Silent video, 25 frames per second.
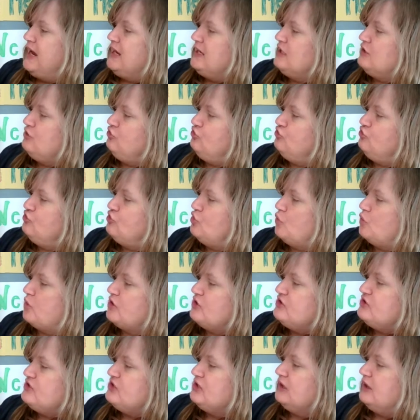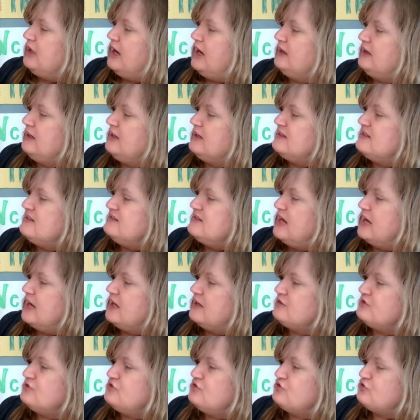is short and it
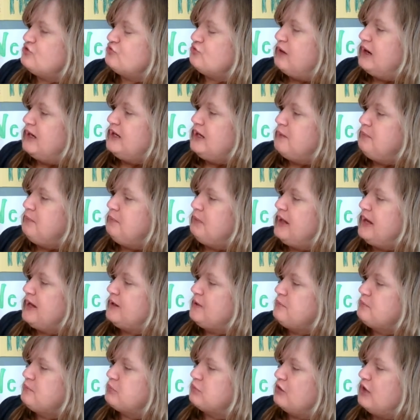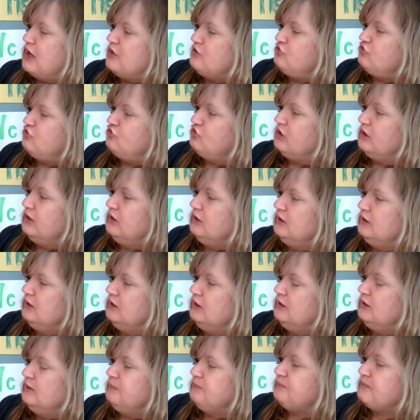stands straight up like a brush.
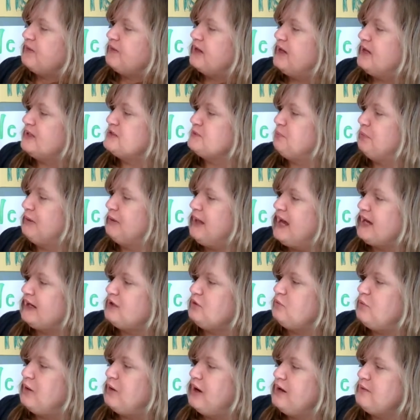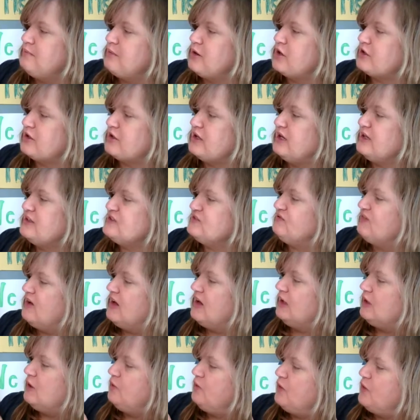Its black and white markings
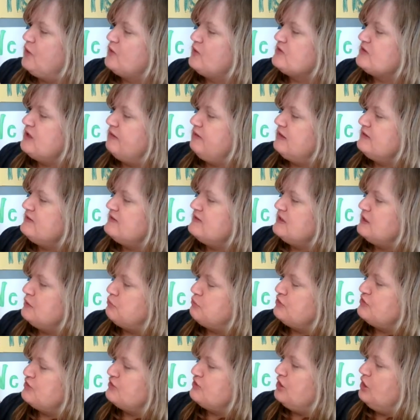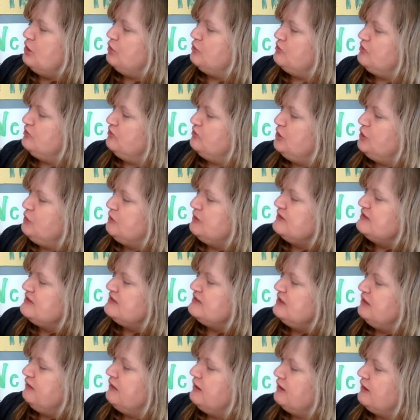follow those on the zebra's coat, so you can
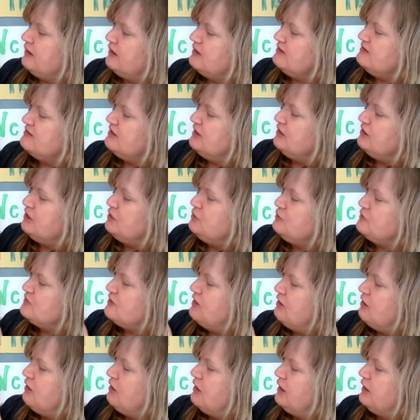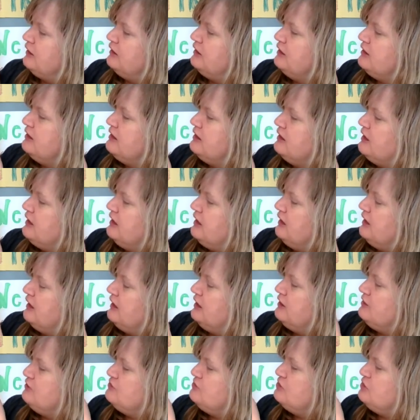see that it continues on
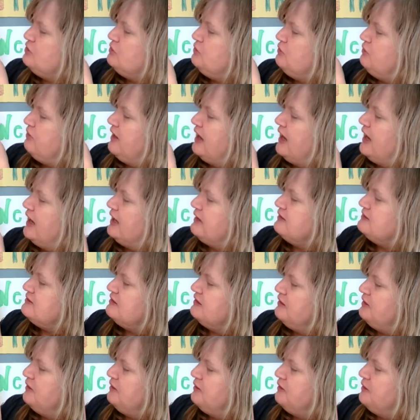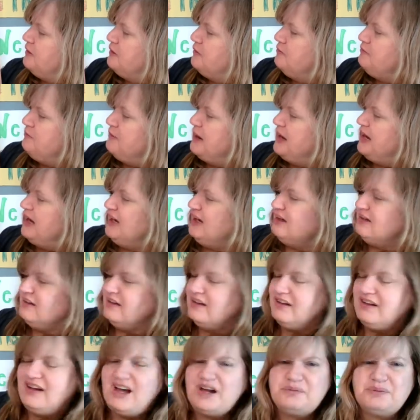into that
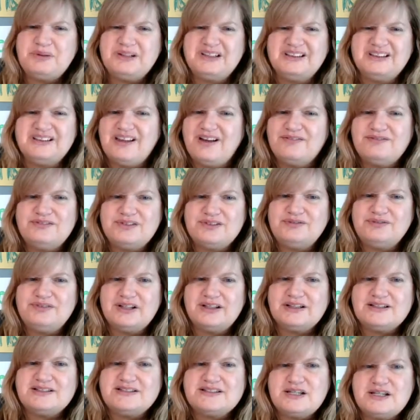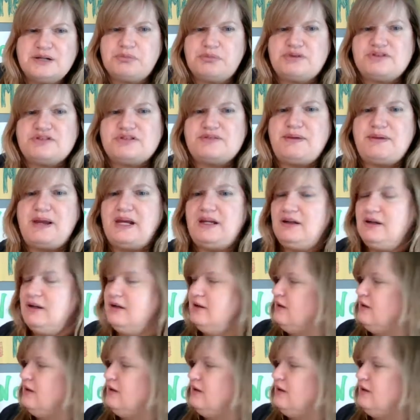mane. I would love to feel a zebra's mane.